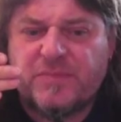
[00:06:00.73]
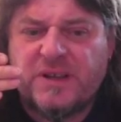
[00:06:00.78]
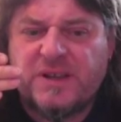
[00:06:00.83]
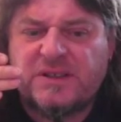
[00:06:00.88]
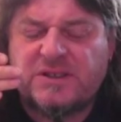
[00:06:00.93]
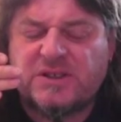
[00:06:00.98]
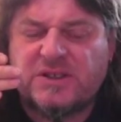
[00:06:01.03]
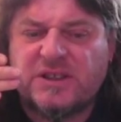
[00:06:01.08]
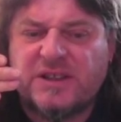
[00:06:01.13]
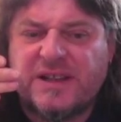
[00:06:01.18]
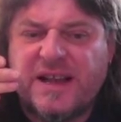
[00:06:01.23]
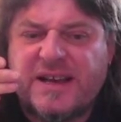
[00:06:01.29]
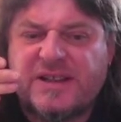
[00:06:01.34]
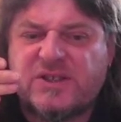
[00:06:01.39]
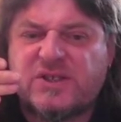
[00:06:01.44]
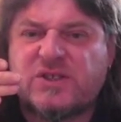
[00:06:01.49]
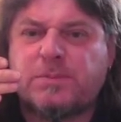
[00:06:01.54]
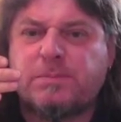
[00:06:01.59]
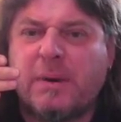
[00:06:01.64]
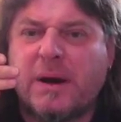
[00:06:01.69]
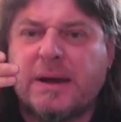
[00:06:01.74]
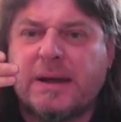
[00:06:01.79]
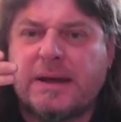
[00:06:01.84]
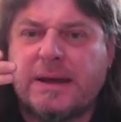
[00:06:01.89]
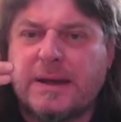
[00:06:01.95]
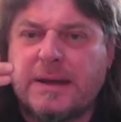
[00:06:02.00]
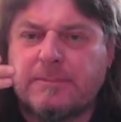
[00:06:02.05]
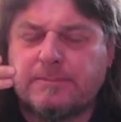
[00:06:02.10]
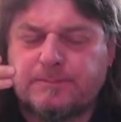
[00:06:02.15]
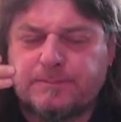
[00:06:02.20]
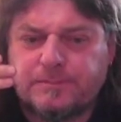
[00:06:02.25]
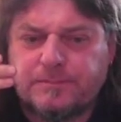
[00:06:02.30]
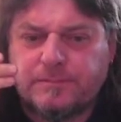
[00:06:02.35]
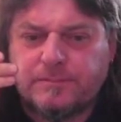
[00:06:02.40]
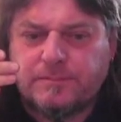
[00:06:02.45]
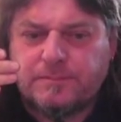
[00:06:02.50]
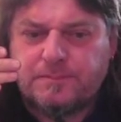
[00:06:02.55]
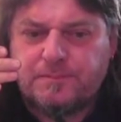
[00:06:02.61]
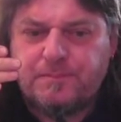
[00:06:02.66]
it's less spiky
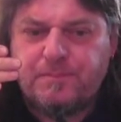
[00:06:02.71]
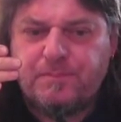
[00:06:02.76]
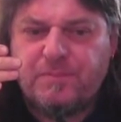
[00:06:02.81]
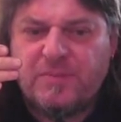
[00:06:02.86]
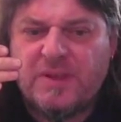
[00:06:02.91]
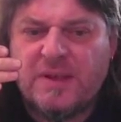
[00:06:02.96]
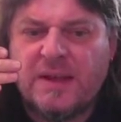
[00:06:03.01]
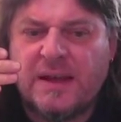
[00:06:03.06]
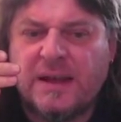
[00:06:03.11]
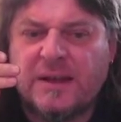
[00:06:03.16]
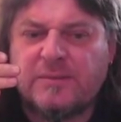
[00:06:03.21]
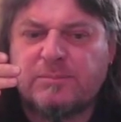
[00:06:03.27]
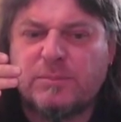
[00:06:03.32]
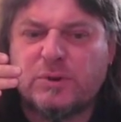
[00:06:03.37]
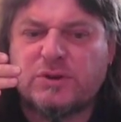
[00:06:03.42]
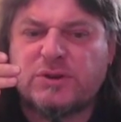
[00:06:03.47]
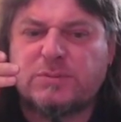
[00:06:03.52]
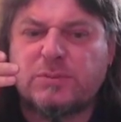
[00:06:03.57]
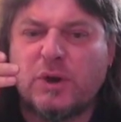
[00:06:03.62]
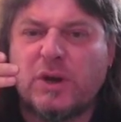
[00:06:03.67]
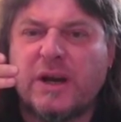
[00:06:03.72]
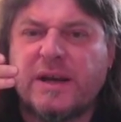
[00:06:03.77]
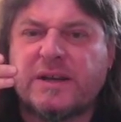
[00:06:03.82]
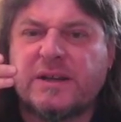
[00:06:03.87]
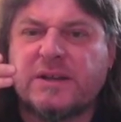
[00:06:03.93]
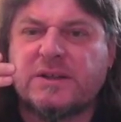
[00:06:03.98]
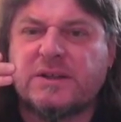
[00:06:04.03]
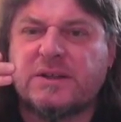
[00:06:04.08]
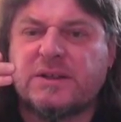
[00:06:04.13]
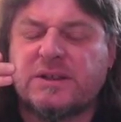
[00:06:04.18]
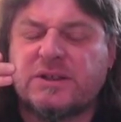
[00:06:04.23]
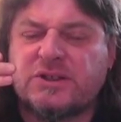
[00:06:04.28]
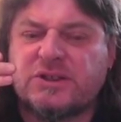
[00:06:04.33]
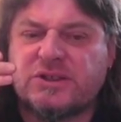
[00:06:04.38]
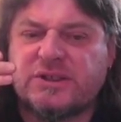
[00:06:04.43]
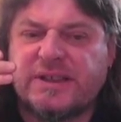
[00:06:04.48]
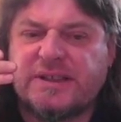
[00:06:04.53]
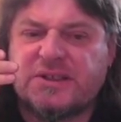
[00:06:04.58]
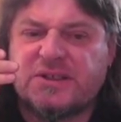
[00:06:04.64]
and much more like a
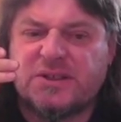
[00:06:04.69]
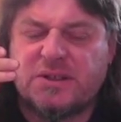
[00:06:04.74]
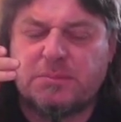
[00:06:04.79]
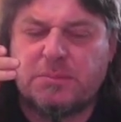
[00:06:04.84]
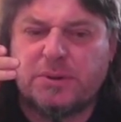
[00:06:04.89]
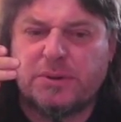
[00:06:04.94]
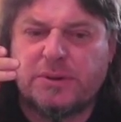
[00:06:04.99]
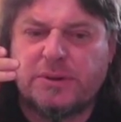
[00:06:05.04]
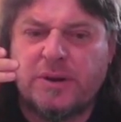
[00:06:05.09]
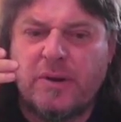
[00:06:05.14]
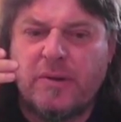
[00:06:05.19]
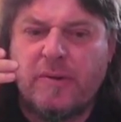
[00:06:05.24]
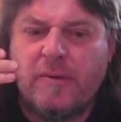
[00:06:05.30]
chinense burn.